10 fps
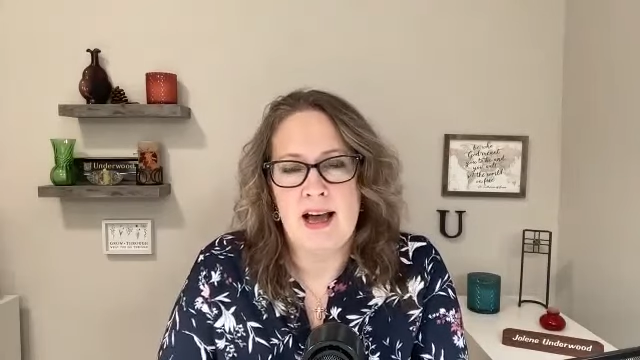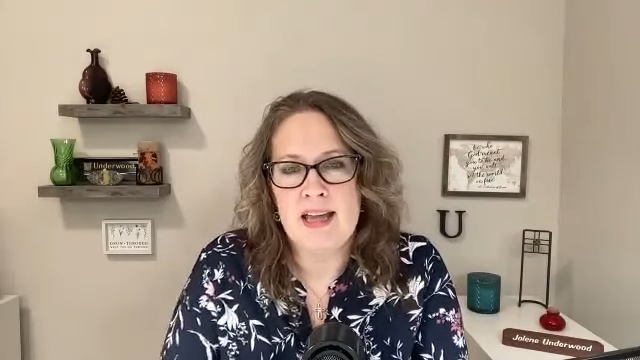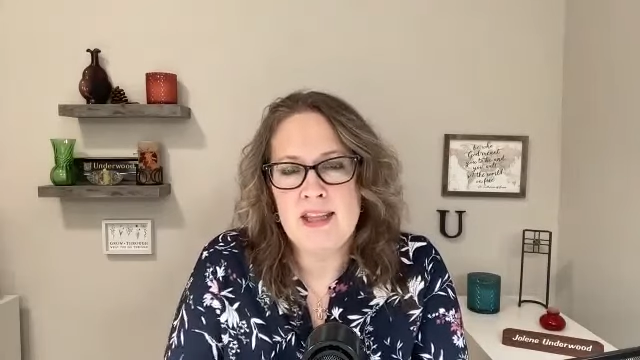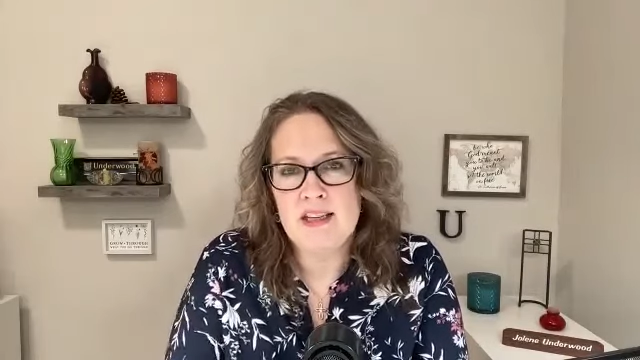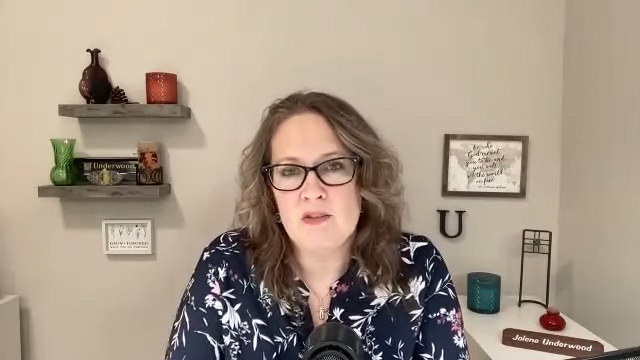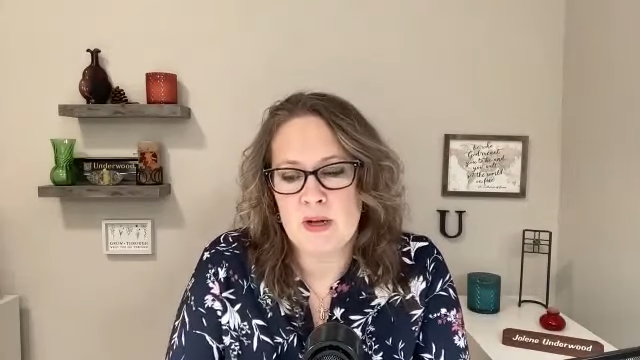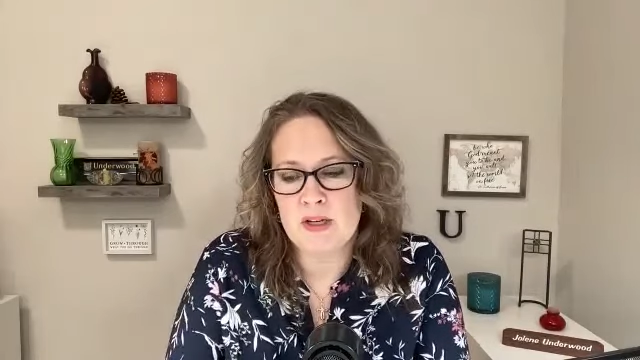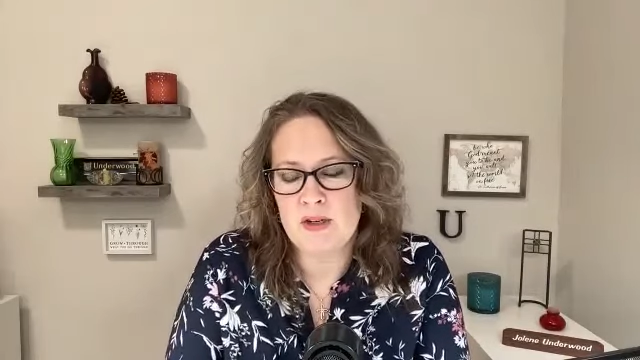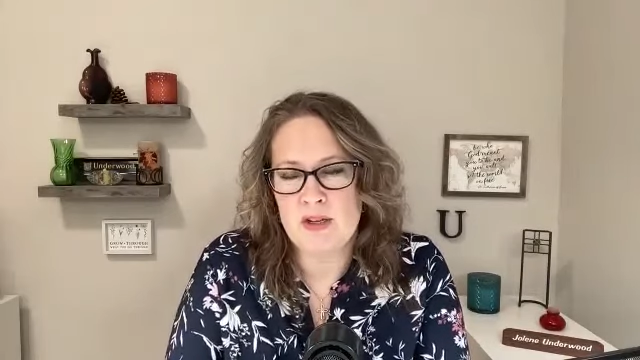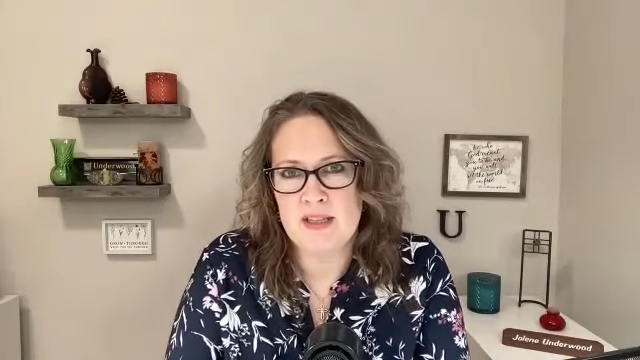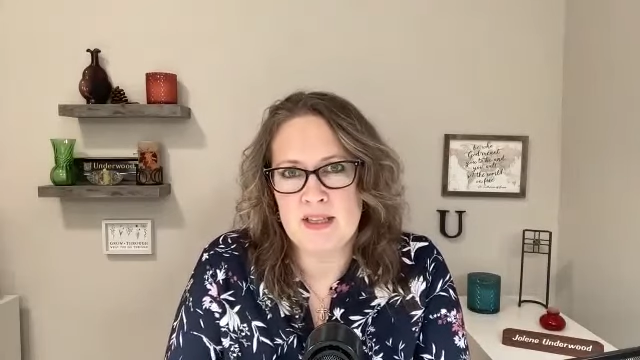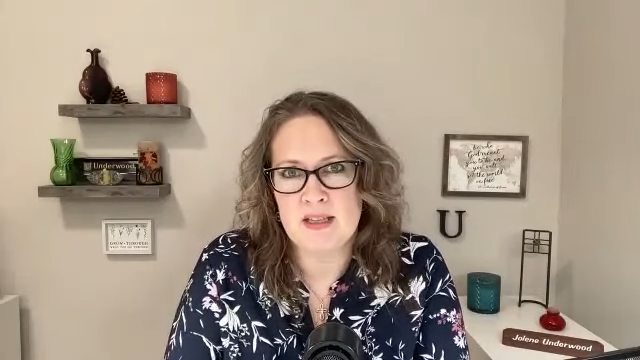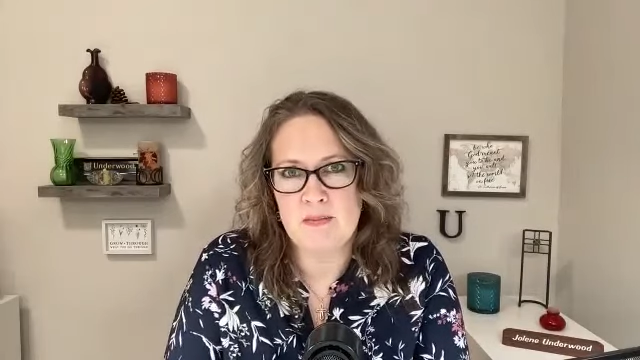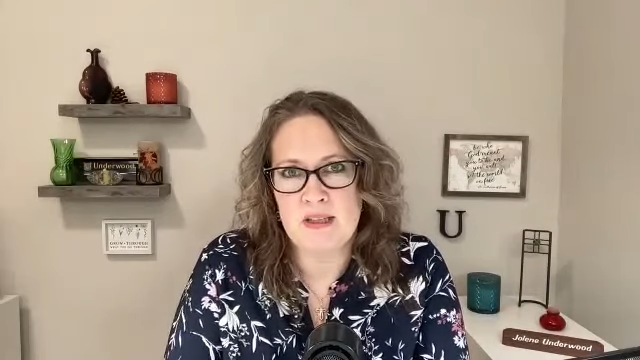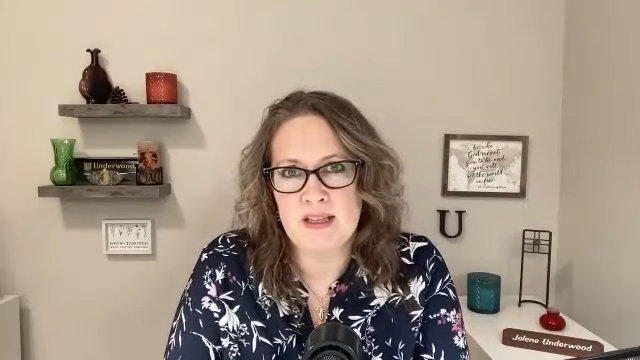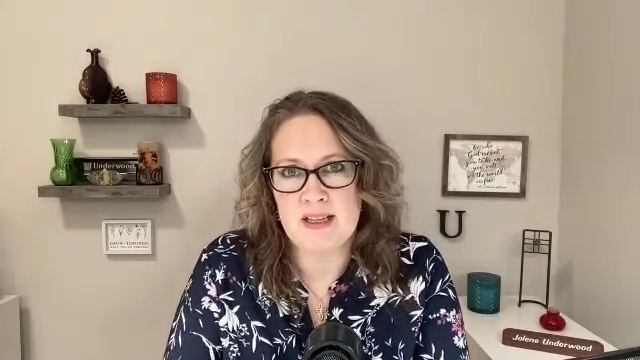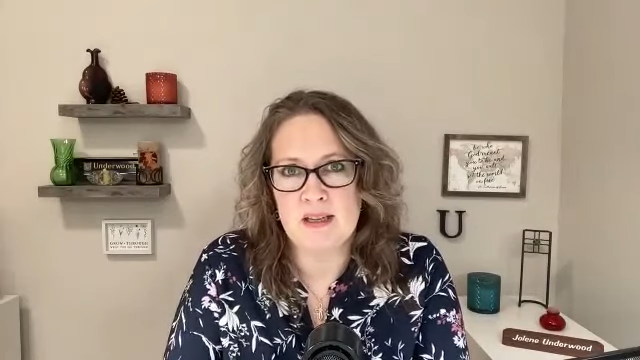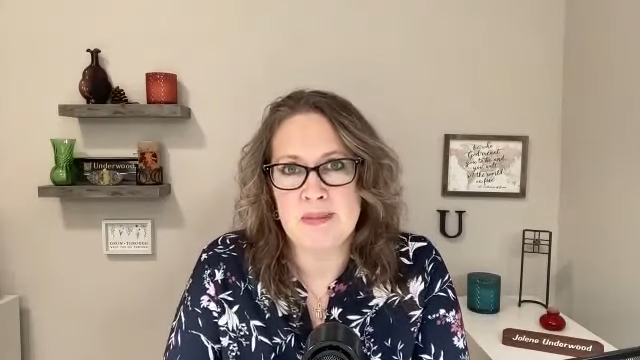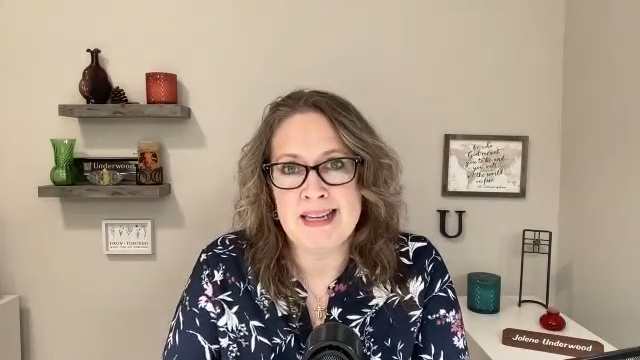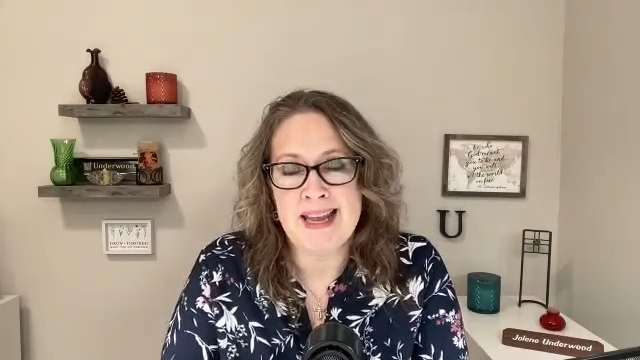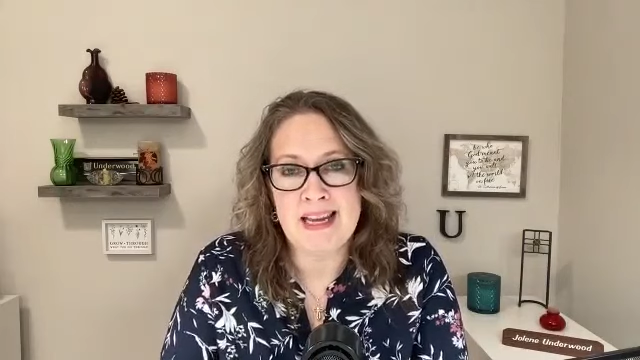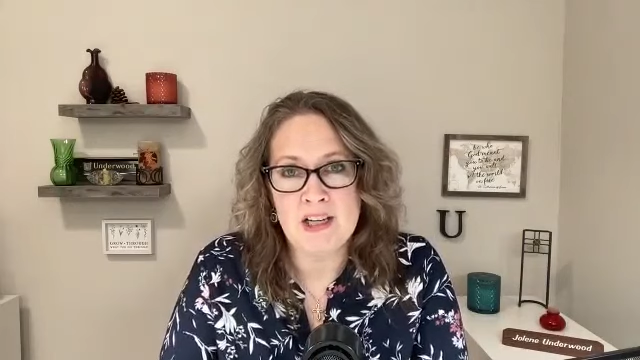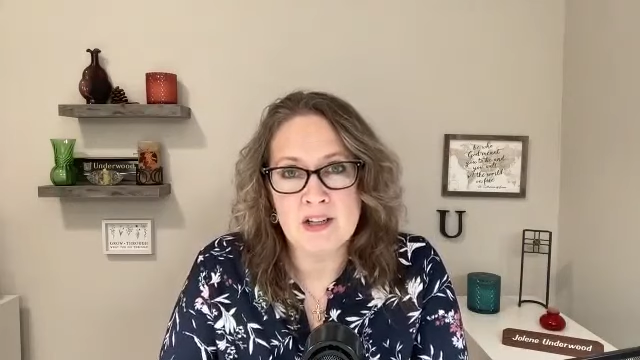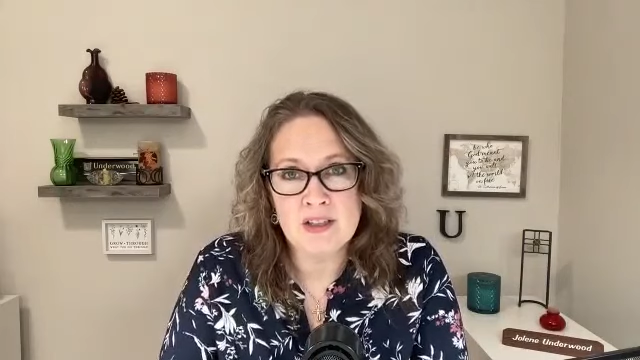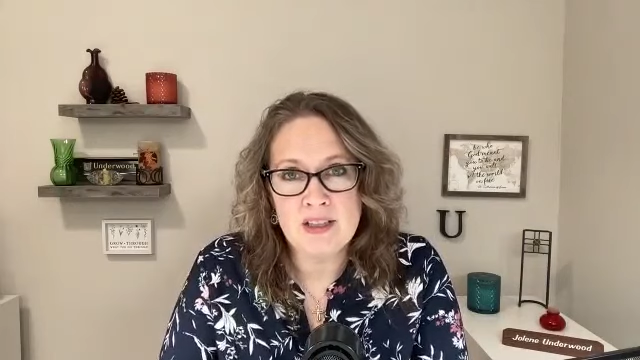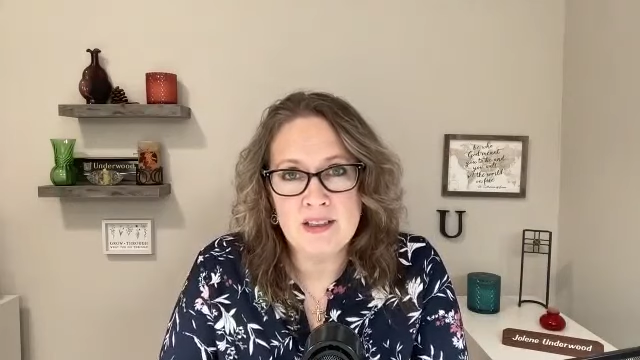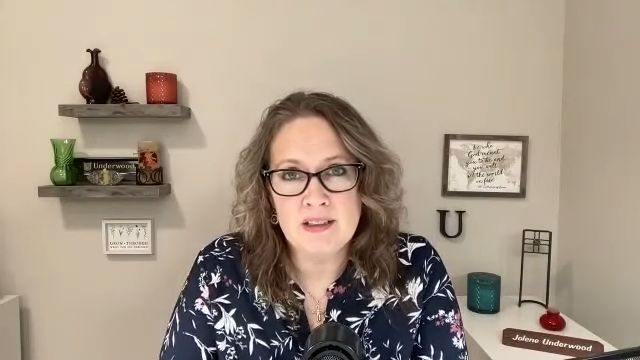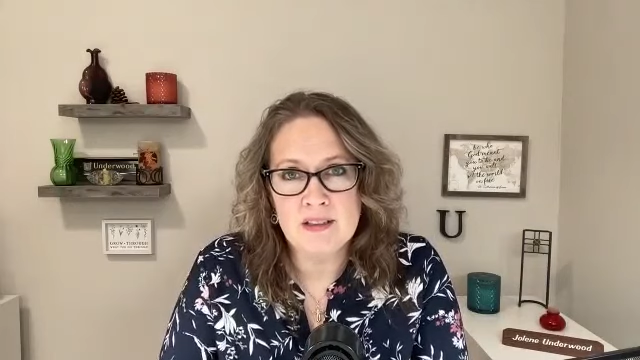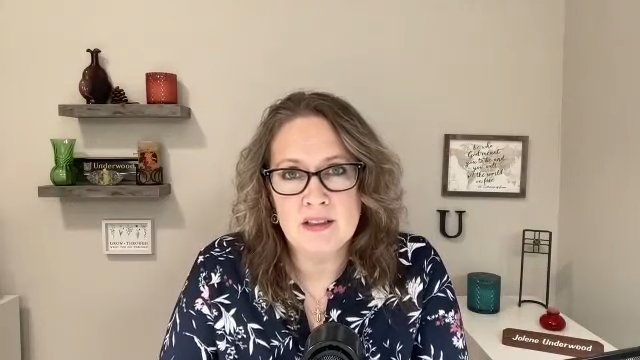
I think of mantras as something that can be anchoring,